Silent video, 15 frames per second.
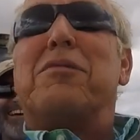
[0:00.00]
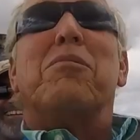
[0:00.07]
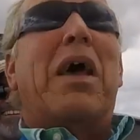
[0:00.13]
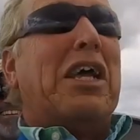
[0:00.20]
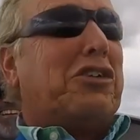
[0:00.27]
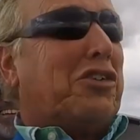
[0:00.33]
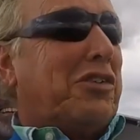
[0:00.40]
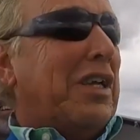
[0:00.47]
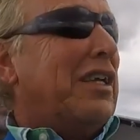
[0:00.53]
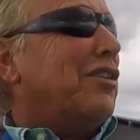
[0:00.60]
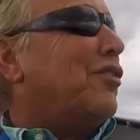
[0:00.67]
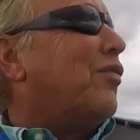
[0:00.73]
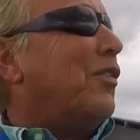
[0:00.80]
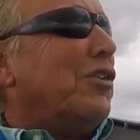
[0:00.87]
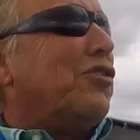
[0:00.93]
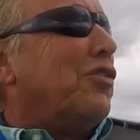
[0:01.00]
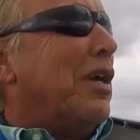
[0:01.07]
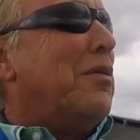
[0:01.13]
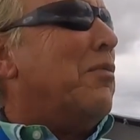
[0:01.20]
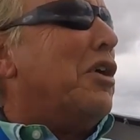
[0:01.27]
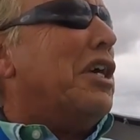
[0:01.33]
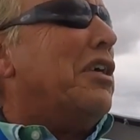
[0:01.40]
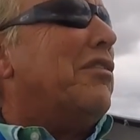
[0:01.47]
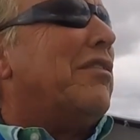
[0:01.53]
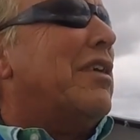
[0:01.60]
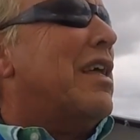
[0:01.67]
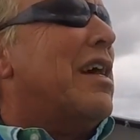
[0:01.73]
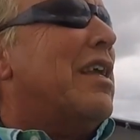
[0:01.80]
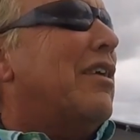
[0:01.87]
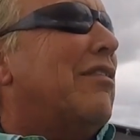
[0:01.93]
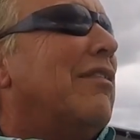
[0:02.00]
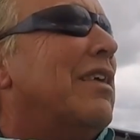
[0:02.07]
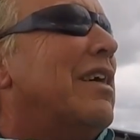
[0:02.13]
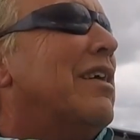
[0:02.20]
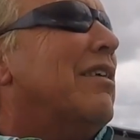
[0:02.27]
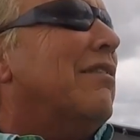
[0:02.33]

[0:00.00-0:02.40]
makes sense for some reason, I don't know.